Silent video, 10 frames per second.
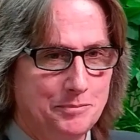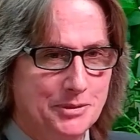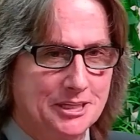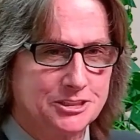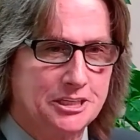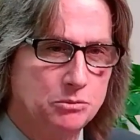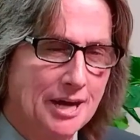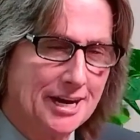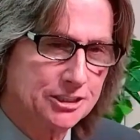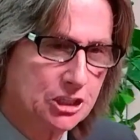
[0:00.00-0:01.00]
Because he
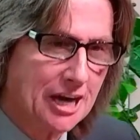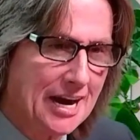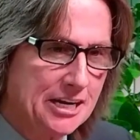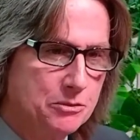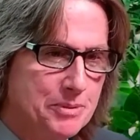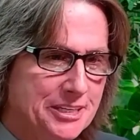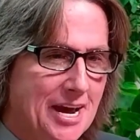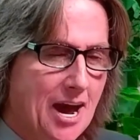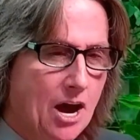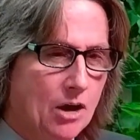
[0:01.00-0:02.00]
had chained me
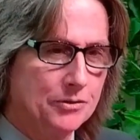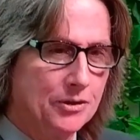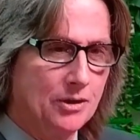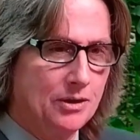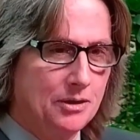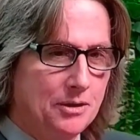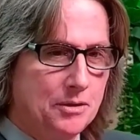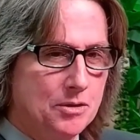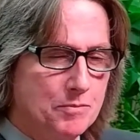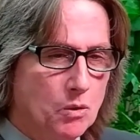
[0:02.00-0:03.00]
down.
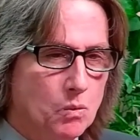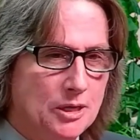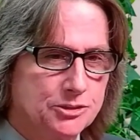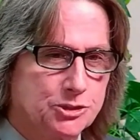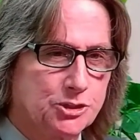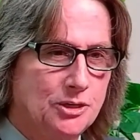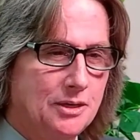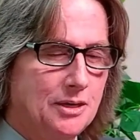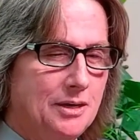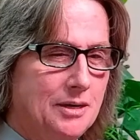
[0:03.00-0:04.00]
But once
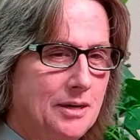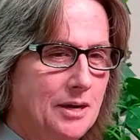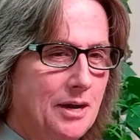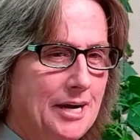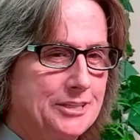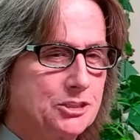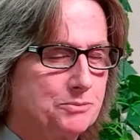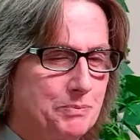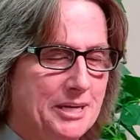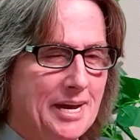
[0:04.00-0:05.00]
I
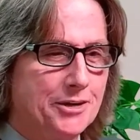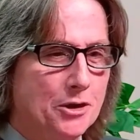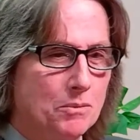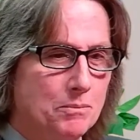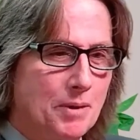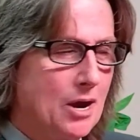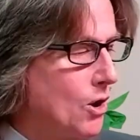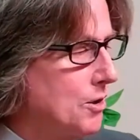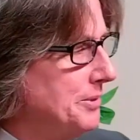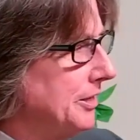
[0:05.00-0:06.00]
began to, my
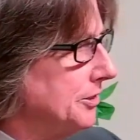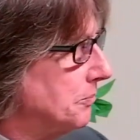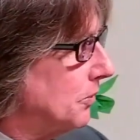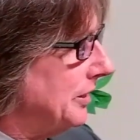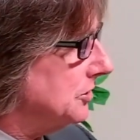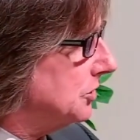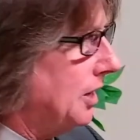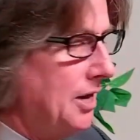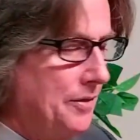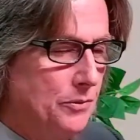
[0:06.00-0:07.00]
heart began to praise
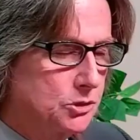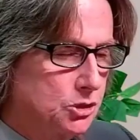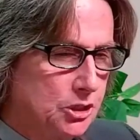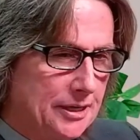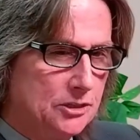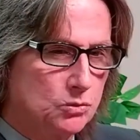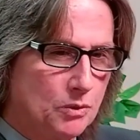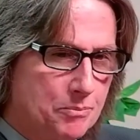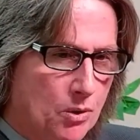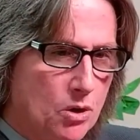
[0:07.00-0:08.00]
God, those chains were
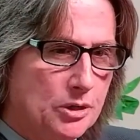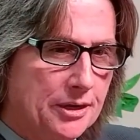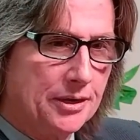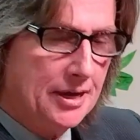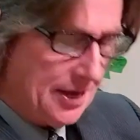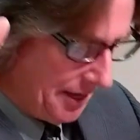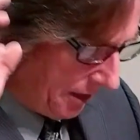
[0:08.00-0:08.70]
broken, and